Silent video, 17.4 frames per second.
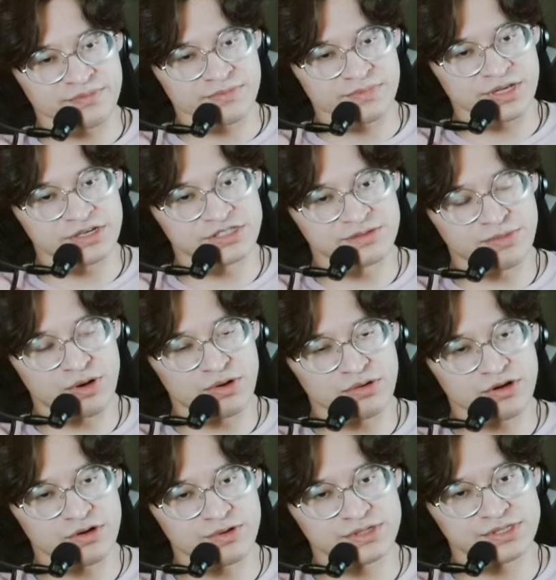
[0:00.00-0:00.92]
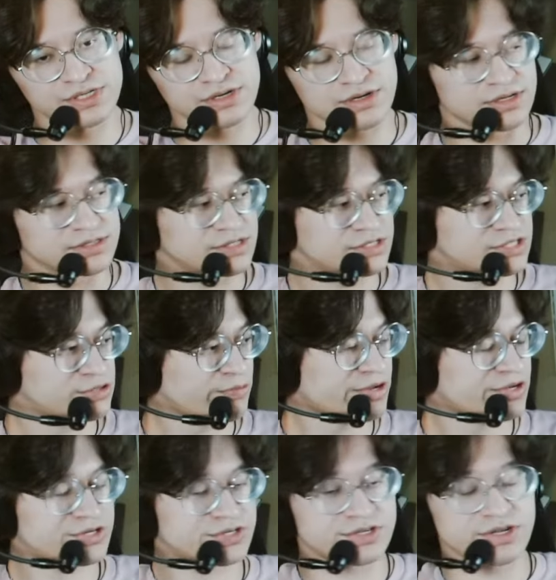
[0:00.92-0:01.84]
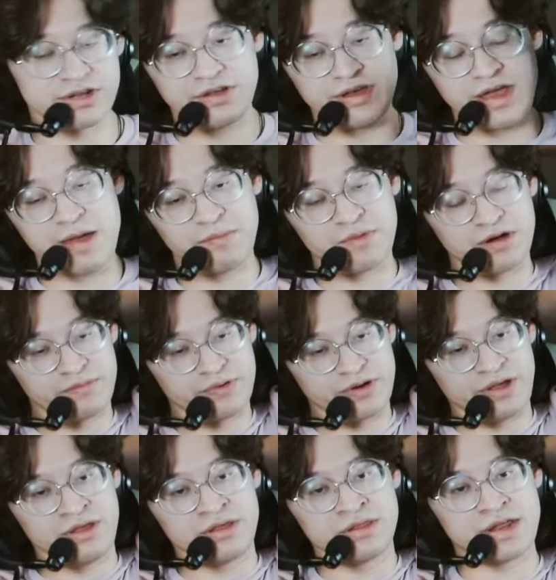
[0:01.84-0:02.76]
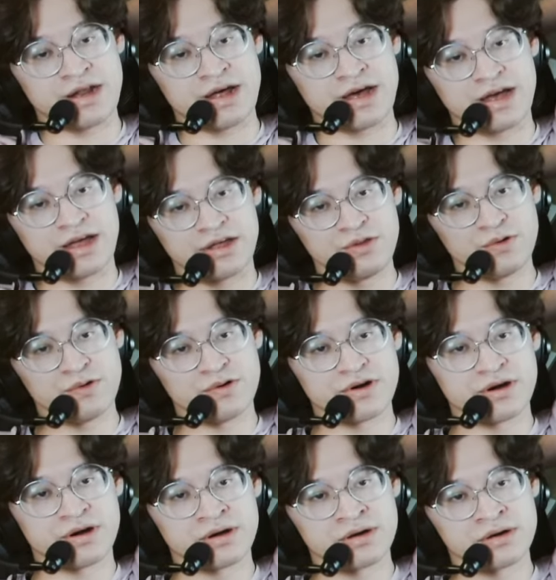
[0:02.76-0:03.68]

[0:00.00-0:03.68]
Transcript: Simogo is a Swedish indie game company that I adore.